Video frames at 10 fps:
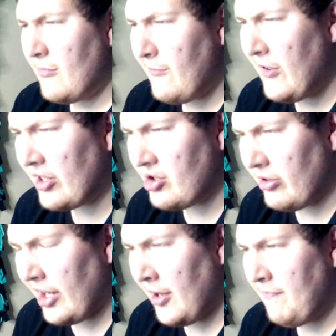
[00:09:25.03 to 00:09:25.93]

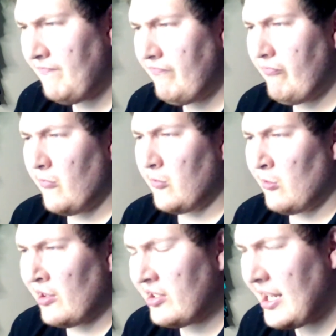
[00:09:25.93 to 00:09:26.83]
Victory.
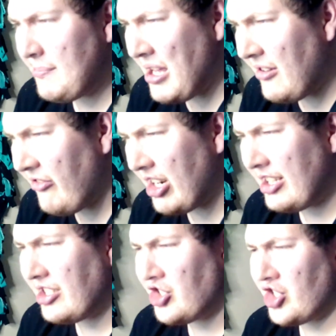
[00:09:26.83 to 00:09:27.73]
Real name,
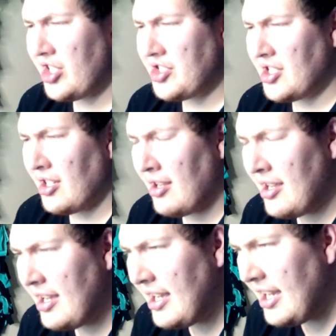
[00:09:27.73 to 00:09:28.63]
Violet Johnson.
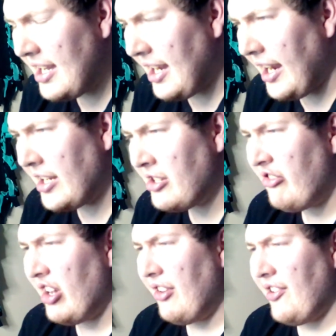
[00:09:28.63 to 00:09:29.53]
Height,
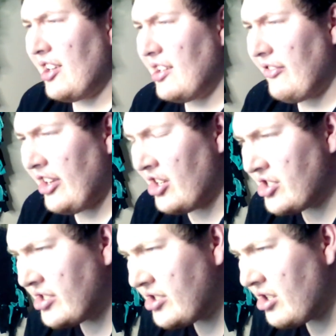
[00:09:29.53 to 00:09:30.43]
5 feet 11
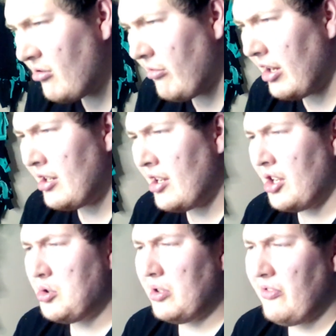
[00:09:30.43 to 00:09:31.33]
inches. Weight,
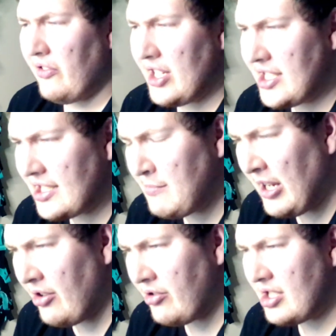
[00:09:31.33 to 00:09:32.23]
156
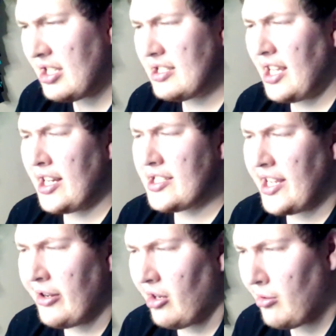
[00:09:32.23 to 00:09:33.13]
pounds. Status,
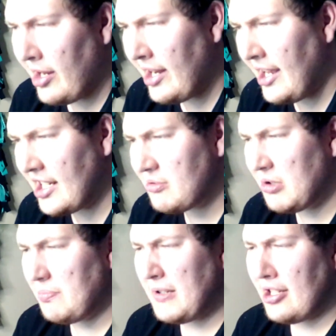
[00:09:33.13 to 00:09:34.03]
hero and
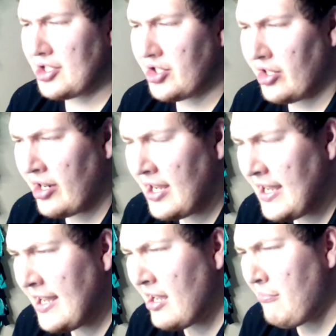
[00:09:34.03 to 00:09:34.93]
expert boxer.
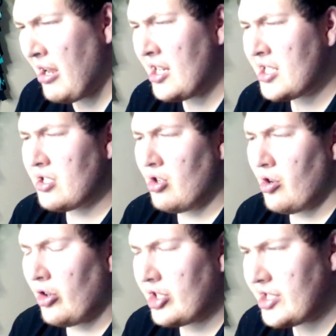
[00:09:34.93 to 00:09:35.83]
Base, New
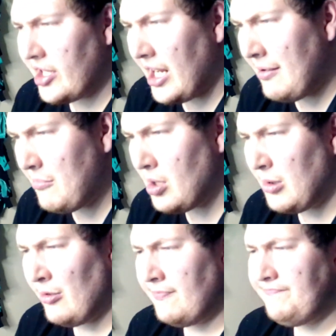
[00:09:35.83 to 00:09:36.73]
York City, mobile.